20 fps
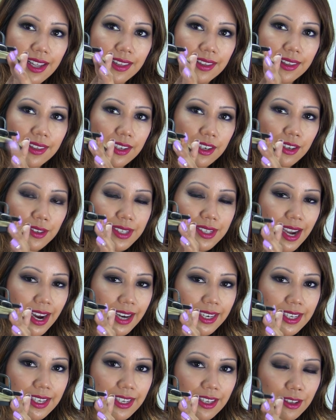a little
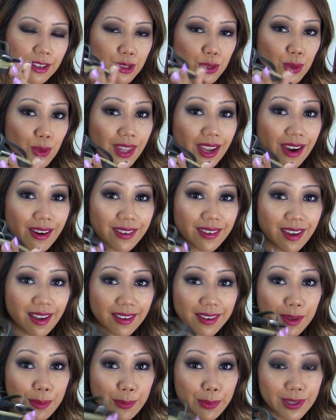tiny heel so they are
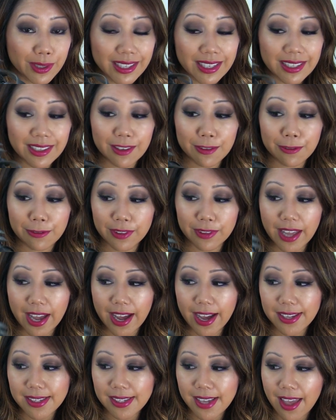not completely
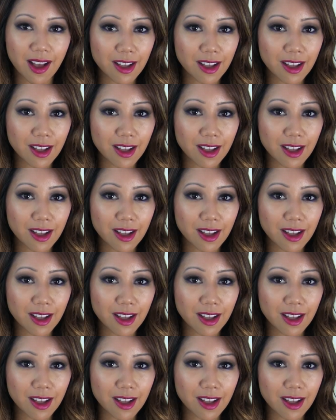flat.